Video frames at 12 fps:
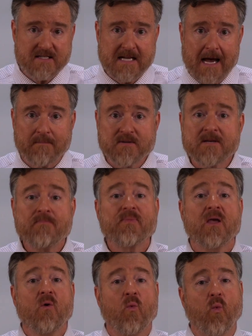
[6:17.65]
steps,
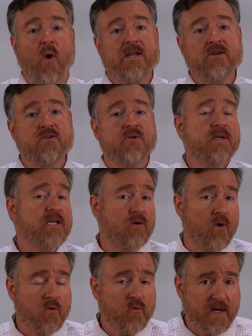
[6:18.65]
when you're doing
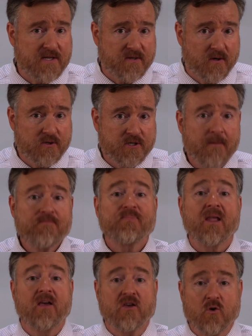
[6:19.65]
your own research,
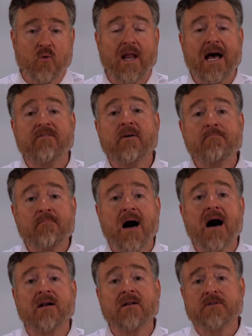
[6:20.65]
you will have a
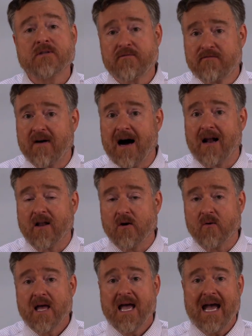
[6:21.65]
model to
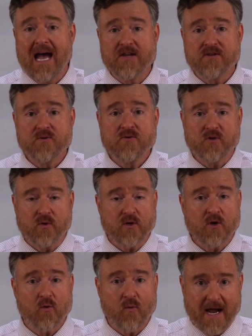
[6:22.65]
follow as you do
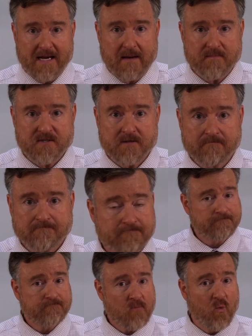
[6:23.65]
your write-ups.
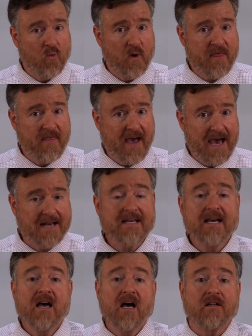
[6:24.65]
With that,
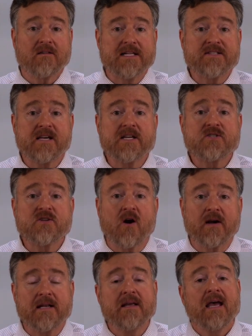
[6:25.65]
let's get
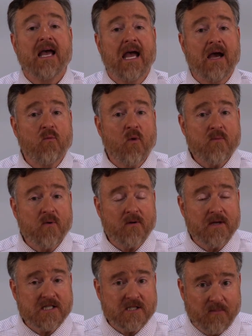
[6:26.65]
started and we
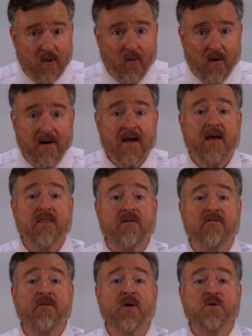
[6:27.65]
will explore the
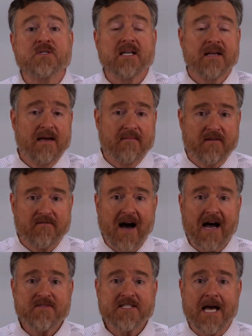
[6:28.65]
first of the
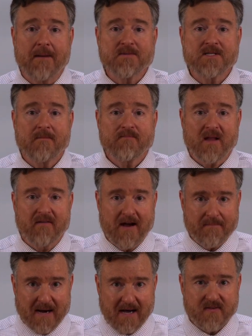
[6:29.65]
five steps of
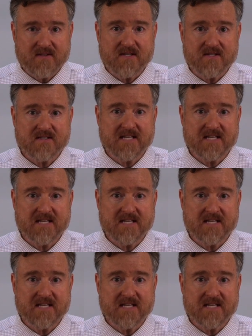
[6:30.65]
hypothesis